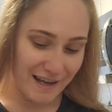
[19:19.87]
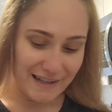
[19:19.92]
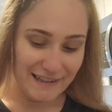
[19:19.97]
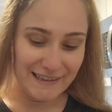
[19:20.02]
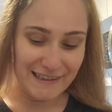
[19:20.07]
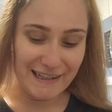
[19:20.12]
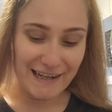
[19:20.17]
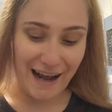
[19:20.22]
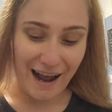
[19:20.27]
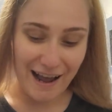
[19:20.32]

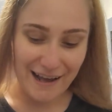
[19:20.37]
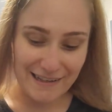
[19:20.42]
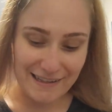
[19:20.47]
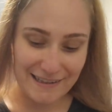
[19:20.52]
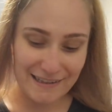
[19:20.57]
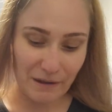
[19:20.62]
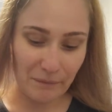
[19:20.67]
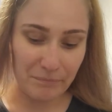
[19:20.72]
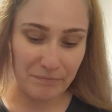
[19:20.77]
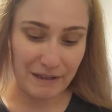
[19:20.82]
Not
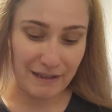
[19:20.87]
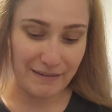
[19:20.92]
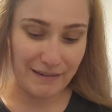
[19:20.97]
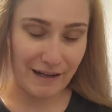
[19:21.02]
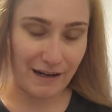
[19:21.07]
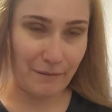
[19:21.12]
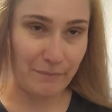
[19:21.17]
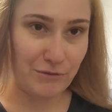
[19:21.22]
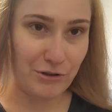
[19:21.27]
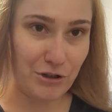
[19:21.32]
something
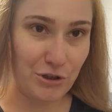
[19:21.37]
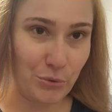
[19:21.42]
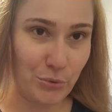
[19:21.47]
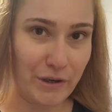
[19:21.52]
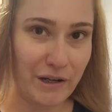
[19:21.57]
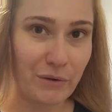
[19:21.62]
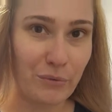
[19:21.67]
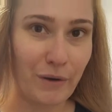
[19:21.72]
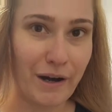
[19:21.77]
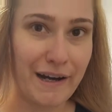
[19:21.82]
that I'm
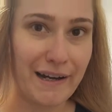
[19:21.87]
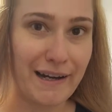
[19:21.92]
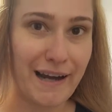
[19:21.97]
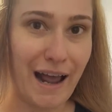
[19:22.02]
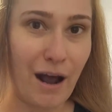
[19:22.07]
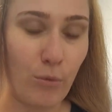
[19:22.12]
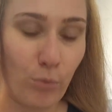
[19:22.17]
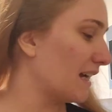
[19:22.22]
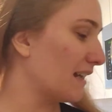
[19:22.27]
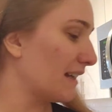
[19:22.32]
doing right
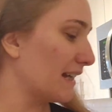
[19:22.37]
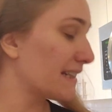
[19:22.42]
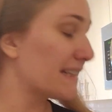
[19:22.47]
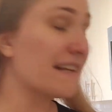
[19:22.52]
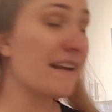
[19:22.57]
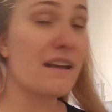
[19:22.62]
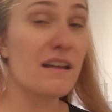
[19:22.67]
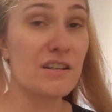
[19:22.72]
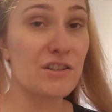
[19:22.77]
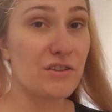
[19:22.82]
now. I like
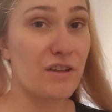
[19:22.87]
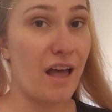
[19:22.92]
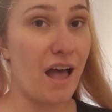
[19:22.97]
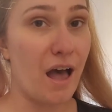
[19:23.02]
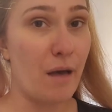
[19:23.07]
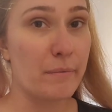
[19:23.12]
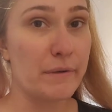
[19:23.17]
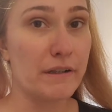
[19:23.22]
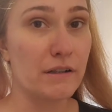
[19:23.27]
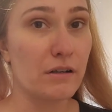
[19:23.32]
to get into the
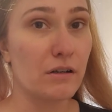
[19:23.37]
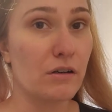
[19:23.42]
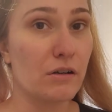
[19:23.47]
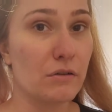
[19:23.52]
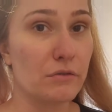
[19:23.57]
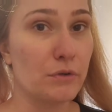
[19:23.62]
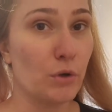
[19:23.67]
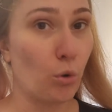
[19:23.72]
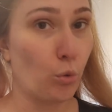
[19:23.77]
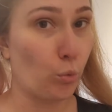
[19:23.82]
habit
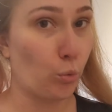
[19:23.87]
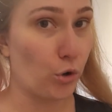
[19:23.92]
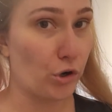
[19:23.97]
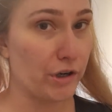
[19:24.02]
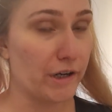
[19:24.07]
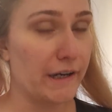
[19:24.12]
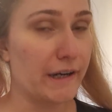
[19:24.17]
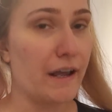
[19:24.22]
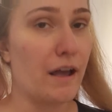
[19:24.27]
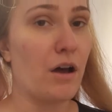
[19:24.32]
of
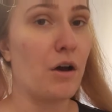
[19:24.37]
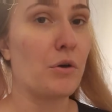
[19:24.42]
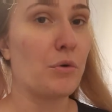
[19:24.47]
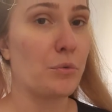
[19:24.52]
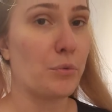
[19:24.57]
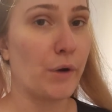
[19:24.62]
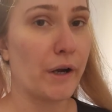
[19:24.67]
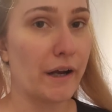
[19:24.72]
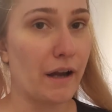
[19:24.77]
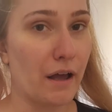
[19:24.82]
working out
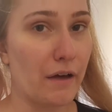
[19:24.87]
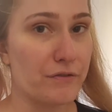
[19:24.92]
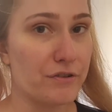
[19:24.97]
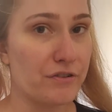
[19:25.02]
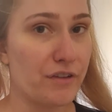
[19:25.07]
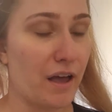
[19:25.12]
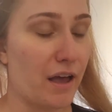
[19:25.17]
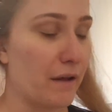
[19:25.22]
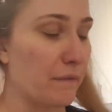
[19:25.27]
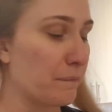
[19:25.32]
right
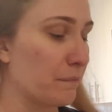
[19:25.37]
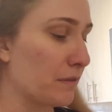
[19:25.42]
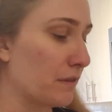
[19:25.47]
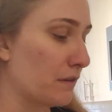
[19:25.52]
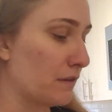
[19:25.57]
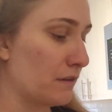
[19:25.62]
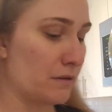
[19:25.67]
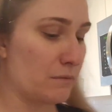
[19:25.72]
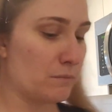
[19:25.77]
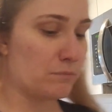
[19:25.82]
after that.
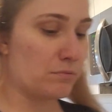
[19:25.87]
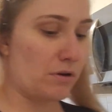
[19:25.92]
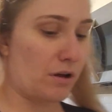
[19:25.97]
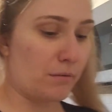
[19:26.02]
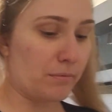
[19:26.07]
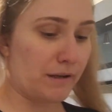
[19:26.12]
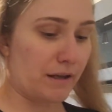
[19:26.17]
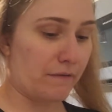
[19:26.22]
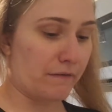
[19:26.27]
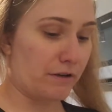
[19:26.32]

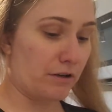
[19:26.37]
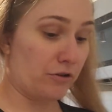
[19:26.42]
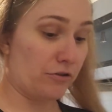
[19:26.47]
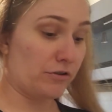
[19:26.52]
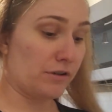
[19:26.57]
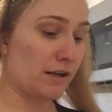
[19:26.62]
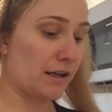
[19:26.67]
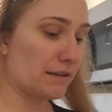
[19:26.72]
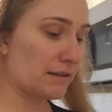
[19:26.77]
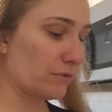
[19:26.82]
Probably have another
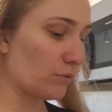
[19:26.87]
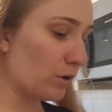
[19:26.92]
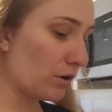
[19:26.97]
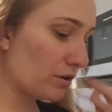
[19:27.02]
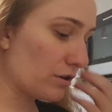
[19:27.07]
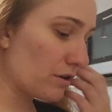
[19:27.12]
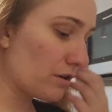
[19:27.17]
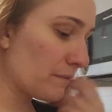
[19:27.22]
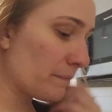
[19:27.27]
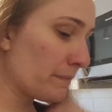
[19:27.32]
glass of
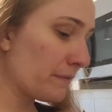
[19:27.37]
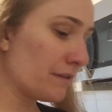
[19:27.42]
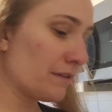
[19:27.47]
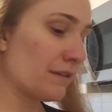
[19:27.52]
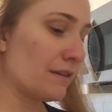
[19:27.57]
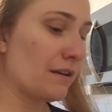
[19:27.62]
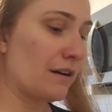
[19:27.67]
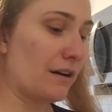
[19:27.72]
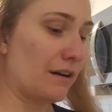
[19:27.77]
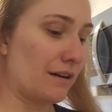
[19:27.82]
water
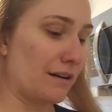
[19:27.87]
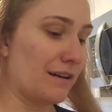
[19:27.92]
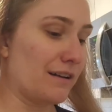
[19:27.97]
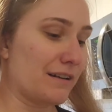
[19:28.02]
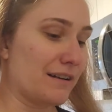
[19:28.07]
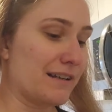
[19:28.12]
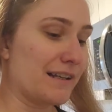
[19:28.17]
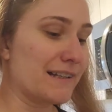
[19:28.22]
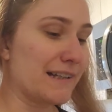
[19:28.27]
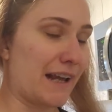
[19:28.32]

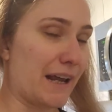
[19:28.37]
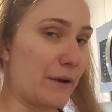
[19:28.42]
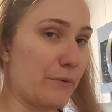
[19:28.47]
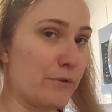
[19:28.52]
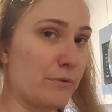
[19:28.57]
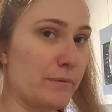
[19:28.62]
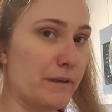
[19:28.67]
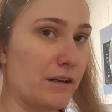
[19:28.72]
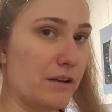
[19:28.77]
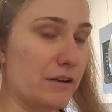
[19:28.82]
because I
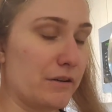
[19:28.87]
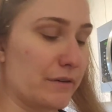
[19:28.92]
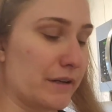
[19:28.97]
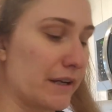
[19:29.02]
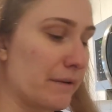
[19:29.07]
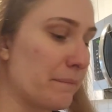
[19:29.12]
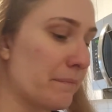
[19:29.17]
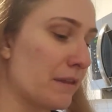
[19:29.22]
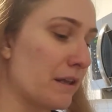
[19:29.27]
will be hungry.